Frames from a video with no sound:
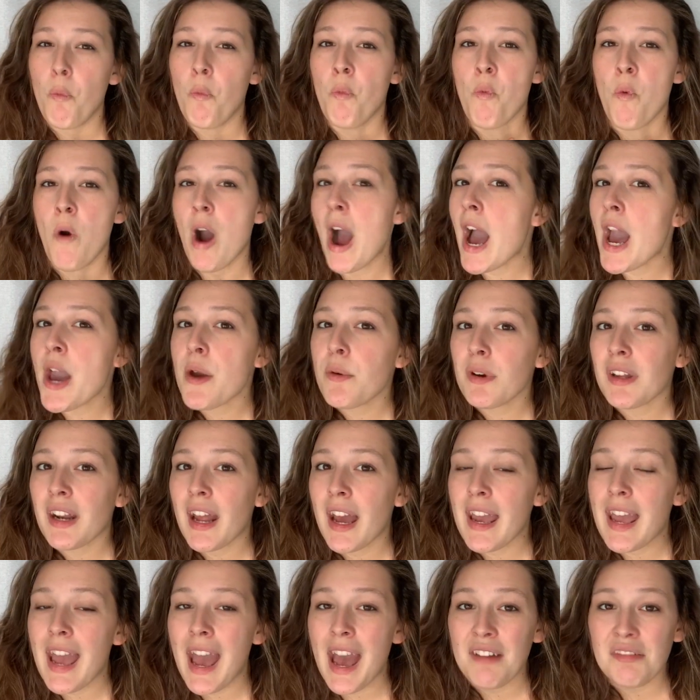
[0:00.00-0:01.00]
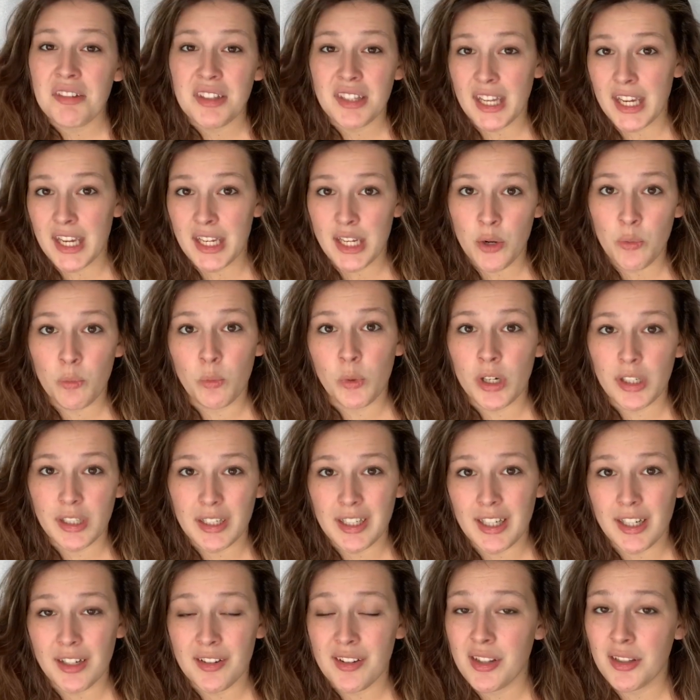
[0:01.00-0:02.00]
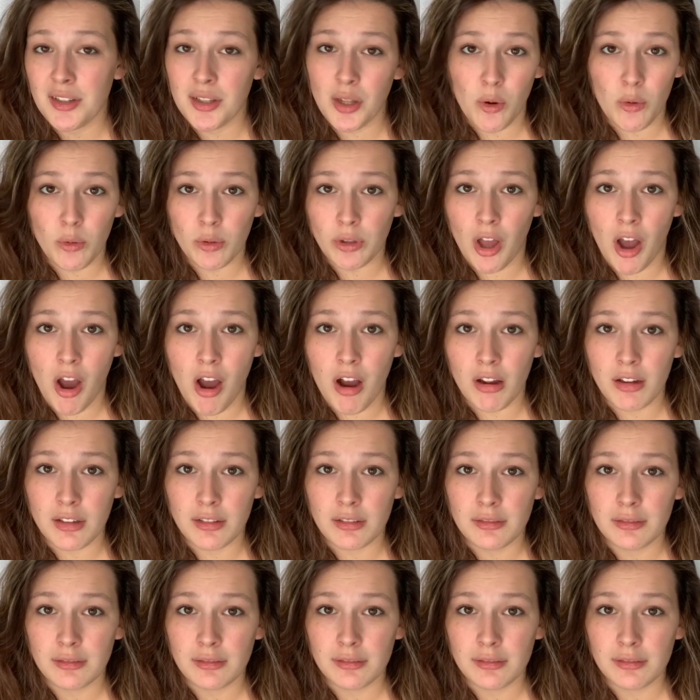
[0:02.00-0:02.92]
why would I have stayed and worked here so long?